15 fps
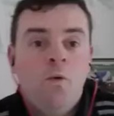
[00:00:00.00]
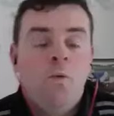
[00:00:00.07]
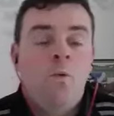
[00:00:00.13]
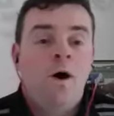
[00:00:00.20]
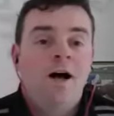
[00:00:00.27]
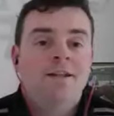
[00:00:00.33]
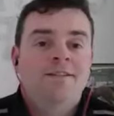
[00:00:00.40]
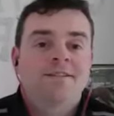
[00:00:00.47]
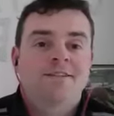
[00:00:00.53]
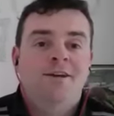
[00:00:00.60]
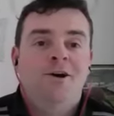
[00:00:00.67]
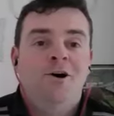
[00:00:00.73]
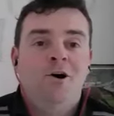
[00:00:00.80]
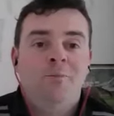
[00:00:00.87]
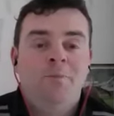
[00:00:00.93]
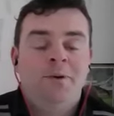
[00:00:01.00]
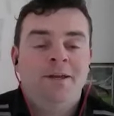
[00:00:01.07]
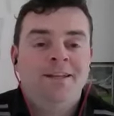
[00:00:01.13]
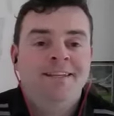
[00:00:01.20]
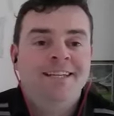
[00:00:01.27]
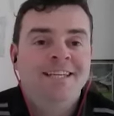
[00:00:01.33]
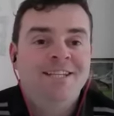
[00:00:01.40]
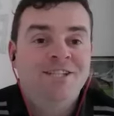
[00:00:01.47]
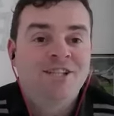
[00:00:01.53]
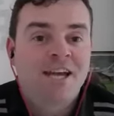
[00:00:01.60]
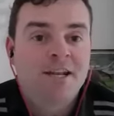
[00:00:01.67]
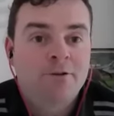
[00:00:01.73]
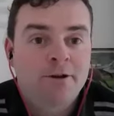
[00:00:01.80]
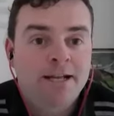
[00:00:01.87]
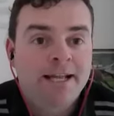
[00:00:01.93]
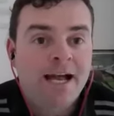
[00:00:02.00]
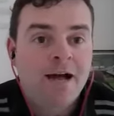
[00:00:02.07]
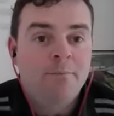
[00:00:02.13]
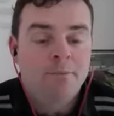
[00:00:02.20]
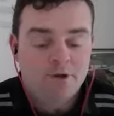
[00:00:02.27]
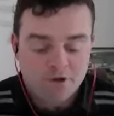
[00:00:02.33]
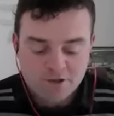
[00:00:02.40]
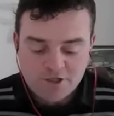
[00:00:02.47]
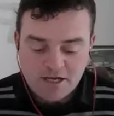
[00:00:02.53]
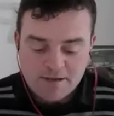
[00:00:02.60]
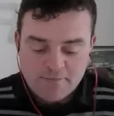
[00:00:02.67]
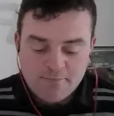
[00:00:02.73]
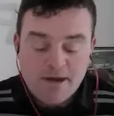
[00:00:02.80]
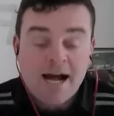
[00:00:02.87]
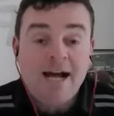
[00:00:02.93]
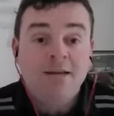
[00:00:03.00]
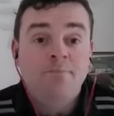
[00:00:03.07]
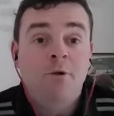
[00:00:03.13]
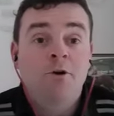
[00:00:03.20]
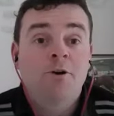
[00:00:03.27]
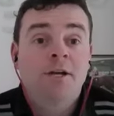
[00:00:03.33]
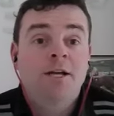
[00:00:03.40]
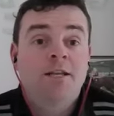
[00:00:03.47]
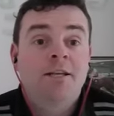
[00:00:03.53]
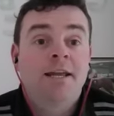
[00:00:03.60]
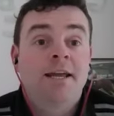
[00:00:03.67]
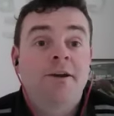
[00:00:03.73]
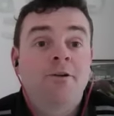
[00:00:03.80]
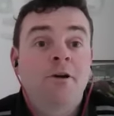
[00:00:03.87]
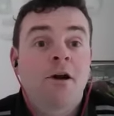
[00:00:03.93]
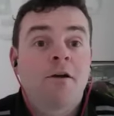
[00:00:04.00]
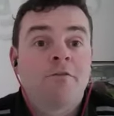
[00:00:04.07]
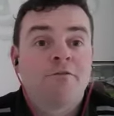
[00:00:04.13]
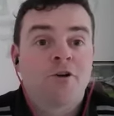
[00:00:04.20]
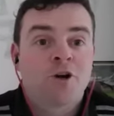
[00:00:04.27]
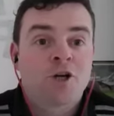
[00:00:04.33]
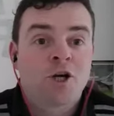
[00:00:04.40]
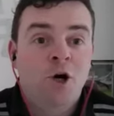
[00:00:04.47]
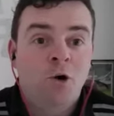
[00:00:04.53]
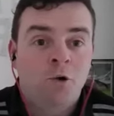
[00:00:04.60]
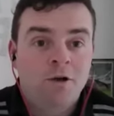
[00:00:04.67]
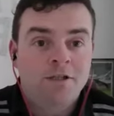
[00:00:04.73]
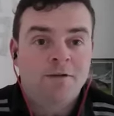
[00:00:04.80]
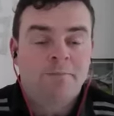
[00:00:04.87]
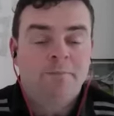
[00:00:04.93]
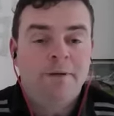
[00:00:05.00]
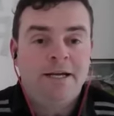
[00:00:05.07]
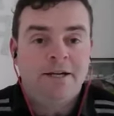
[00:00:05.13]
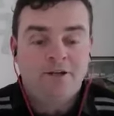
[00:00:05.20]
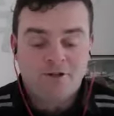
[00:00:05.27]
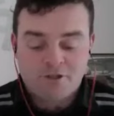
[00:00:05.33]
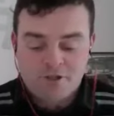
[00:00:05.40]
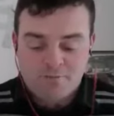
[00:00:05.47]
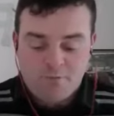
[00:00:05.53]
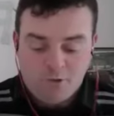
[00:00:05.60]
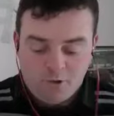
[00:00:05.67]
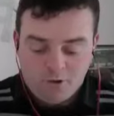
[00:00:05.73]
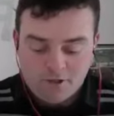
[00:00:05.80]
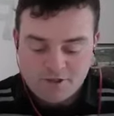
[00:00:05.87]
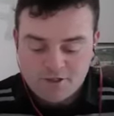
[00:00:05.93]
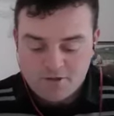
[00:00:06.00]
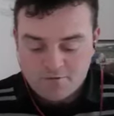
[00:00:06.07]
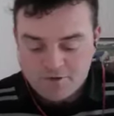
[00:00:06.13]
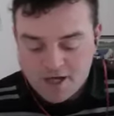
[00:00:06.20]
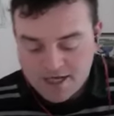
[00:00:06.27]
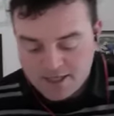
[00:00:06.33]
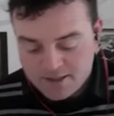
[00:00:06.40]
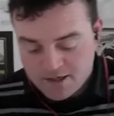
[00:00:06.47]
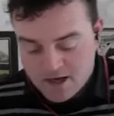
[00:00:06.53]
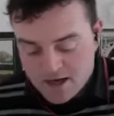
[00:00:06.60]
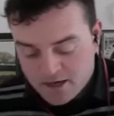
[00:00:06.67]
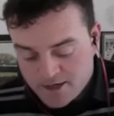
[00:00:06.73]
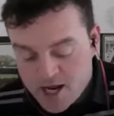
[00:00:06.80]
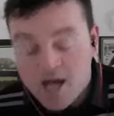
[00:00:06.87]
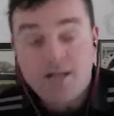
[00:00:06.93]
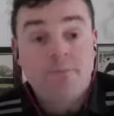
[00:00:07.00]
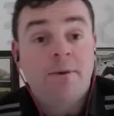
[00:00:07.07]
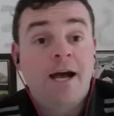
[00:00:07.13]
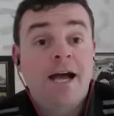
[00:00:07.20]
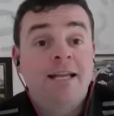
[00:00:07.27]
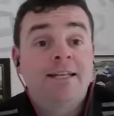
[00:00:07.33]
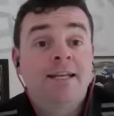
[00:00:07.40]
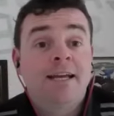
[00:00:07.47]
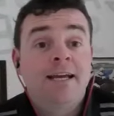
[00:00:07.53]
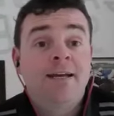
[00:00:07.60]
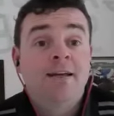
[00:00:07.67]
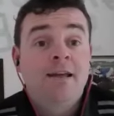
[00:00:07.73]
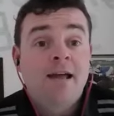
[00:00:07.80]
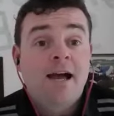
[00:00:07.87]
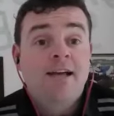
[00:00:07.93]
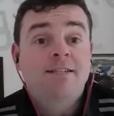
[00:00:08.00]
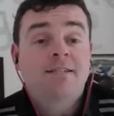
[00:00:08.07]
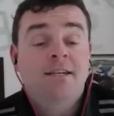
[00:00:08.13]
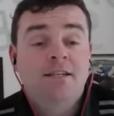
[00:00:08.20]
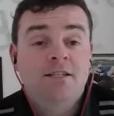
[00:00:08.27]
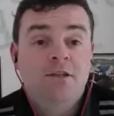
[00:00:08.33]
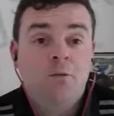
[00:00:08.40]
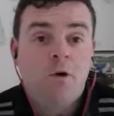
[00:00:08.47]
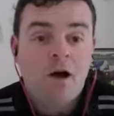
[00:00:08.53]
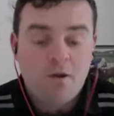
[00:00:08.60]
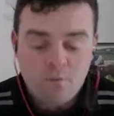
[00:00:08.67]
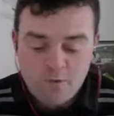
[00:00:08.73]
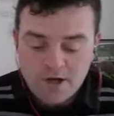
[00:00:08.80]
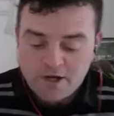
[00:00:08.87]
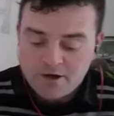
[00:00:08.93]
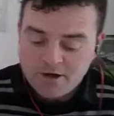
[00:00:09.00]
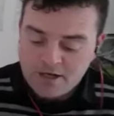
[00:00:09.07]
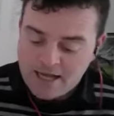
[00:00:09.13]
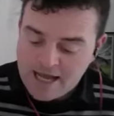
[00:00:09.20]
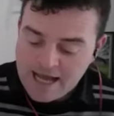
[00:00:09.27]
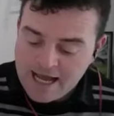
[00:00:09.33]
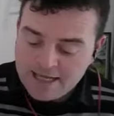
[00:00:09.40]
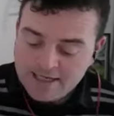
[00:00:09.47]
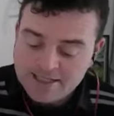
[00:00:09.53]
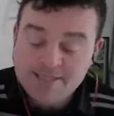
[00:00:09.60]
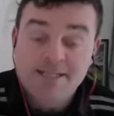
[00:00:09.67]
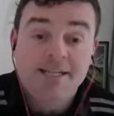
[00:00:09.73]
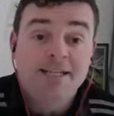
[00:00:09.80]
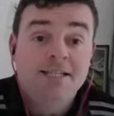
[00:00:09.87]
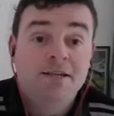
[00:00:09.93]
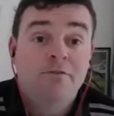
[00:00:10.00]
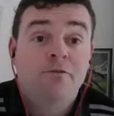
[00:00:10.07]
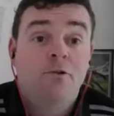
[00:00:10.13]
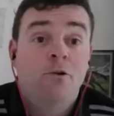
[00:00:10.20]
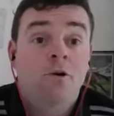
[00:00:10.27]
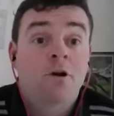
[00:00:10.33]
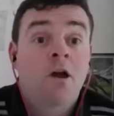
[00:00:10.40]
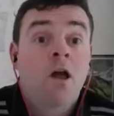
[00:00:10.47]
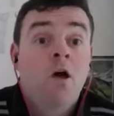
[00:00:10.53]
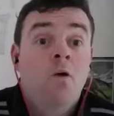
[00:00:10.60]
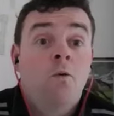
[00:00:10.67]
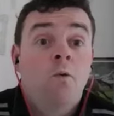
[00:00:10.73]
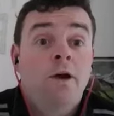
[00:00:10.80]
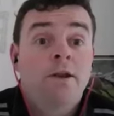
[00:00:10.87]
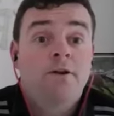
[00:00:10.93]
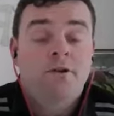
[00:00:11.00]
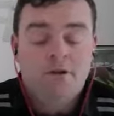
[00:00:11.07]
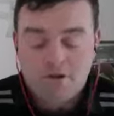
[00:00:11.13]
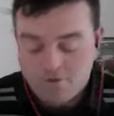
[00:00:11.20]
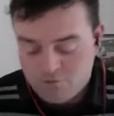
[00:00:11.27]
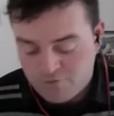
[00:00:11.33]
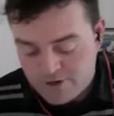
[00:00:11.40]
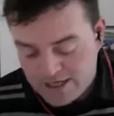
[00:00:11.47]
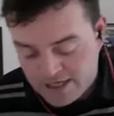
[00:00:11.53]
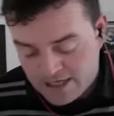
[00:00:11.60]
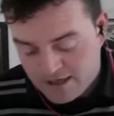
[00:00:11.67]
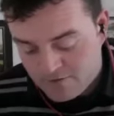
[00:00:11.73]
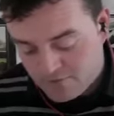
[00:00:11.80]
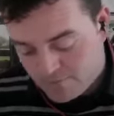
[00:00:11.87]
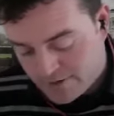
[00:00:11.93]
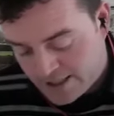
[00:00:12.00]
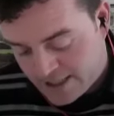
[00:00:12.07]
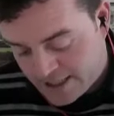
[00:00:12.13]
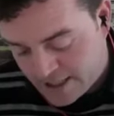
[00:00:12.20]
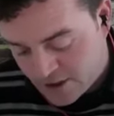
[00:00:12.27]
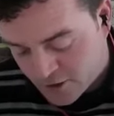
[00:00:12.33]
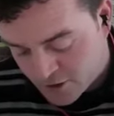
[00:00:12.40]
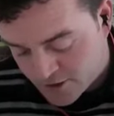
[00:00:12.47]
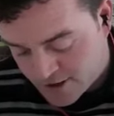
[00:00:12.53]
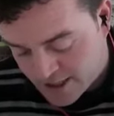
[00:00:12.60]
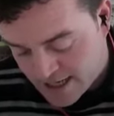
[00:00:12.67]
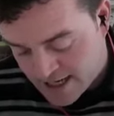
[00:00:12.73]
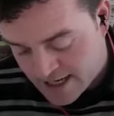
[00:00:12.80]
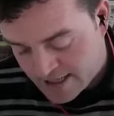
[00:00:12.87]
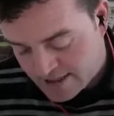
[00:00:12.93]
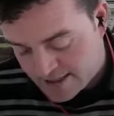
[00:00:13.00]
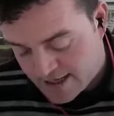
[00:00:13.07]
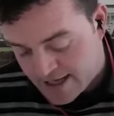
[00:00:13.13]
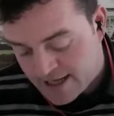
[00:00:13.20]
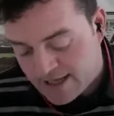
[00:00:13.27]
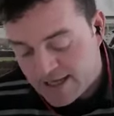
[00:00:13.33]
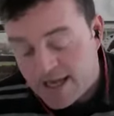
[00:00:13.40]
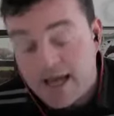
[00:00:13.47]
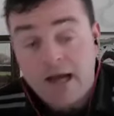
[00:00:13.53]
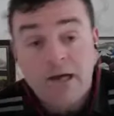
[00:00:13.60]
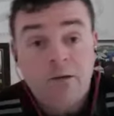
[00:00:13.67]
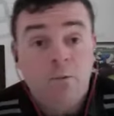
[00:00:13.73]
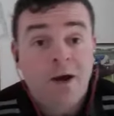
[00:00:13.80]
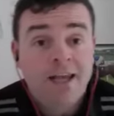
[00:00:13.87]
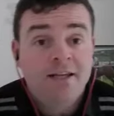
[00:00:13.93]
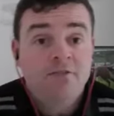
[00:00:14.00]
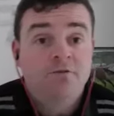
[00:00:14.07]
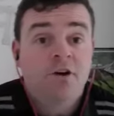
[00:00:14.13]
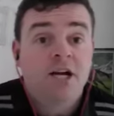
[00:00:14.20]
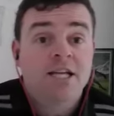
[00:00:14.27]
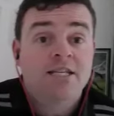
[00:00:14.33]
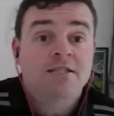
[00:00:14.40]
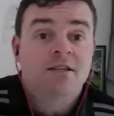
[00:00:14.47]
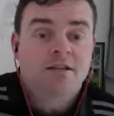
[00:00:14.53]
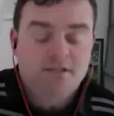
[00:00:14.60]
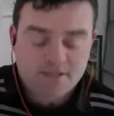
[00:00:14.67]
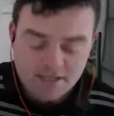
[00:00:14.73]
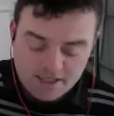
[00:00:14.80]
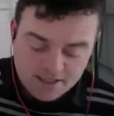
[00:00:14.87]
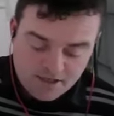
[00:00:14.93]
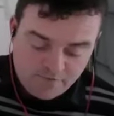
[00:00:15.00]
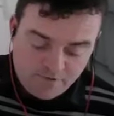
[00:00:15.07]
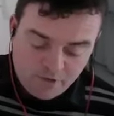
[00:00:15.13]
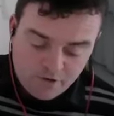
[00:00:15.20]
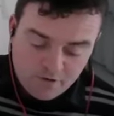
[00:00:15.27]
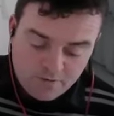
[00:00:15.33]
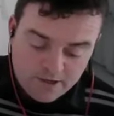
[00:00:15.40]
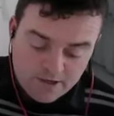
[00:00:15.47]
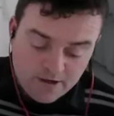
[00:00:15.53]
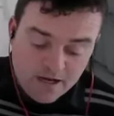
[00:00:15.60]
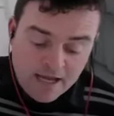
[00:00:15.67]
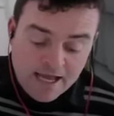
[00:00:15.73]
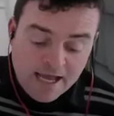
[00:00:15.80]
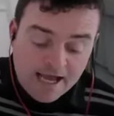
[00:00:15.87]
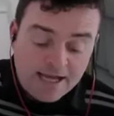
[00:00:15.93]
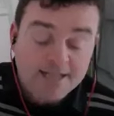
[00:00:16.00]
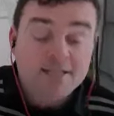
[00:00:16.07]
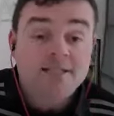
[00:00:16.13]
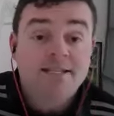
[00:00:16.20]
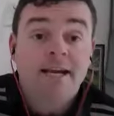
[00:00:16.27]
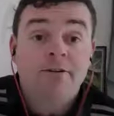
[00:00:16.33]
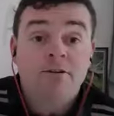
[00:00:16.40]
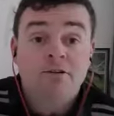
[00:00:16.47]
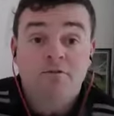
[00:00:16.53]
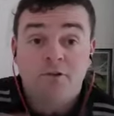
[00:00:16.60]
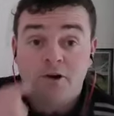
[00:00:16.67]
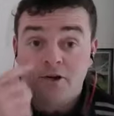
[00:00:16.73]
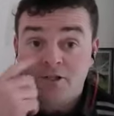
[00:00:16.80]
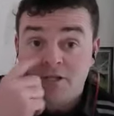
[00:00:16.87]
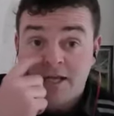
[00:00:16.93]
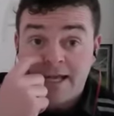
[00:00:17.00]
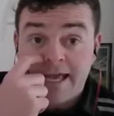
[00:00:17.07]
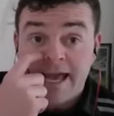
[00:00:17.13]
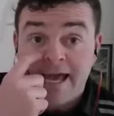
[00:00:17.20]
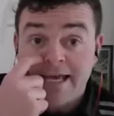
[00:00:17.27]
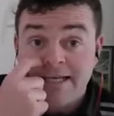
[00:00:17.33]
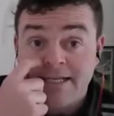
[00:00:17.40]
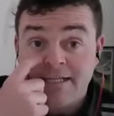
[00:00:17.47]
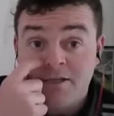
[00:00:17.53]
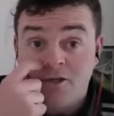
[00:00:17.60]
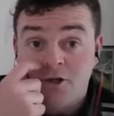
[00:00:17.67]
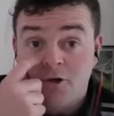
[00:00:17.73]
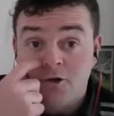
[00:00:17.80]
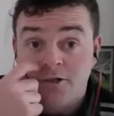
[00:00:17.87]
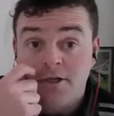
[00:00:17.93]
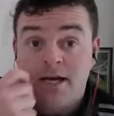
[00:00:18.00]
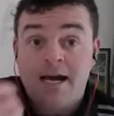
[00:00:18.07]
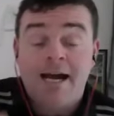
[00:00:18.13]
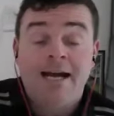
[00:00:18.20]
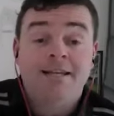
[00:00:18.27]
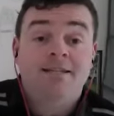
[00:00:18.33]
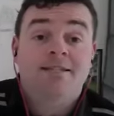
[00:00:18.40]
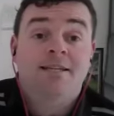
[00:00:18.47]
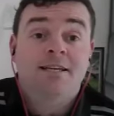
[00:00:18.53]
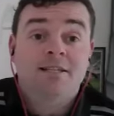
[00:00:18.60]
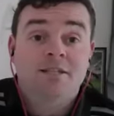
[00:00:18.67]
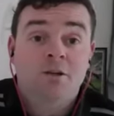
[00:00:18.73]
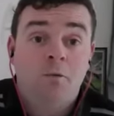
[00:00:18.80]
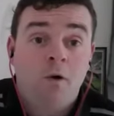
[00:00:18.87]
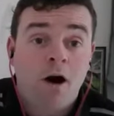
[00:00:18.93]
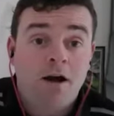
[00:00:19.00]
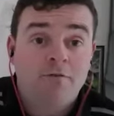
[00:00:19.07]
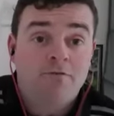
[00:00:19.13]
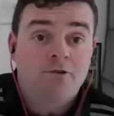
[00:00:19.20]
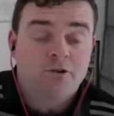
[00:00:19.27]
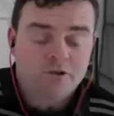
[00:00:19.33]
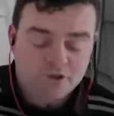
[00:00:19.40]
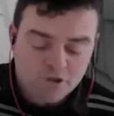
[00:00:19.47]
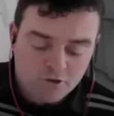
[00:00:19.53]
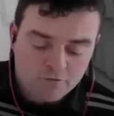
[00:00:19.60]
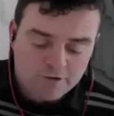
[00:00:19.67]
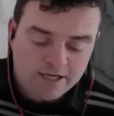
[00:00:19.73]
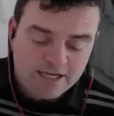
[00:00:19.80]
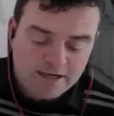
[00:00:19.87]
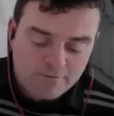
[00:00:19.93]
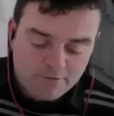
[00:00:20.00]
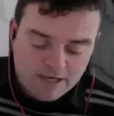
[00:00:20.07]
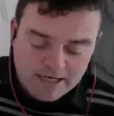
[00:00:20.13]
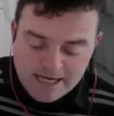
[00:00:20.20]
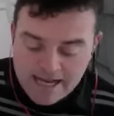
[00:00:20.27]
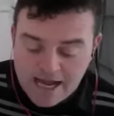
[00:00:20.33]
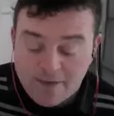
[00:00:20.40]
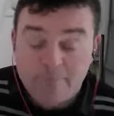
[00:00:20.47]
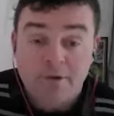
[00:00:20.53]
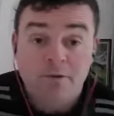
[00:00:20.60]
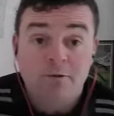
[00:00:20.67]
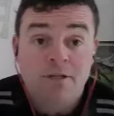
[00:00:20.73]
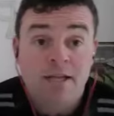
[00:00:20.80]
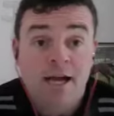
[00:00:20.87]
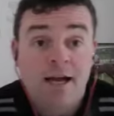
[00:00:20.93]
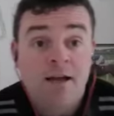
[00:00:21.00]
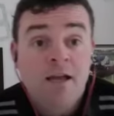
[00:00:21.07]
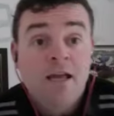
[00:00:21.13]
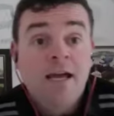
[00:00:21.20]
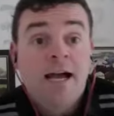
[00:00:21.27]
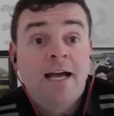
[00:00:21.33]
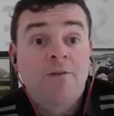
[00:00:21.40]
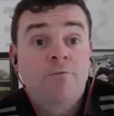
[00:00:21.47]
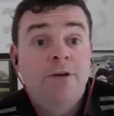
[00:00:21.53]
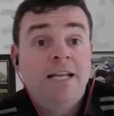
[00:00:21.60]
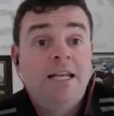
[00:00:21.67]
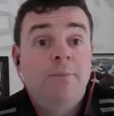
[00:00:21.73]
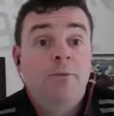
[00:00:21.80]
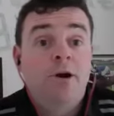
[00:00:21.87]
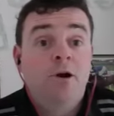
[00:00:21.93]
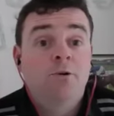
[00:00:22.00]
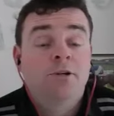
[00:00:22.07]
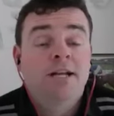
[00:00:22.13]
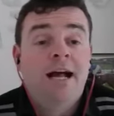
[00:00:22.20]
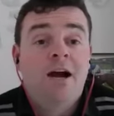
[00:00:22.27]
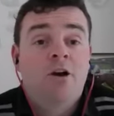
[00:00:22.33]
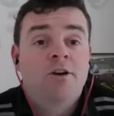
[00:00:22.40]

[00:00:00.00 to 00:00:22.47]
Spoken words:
What's up, degenerate gamblers? Mad Merrigan here for Coldbeer Sports. Right, not a bad day. A 6-1 winner and a 6-4 winner. Really, really good. And yeah, a well-advised 6-4 winner. And Sarah's verse getting it done at 6-1 for us. So really, really happy with that and really proud of that.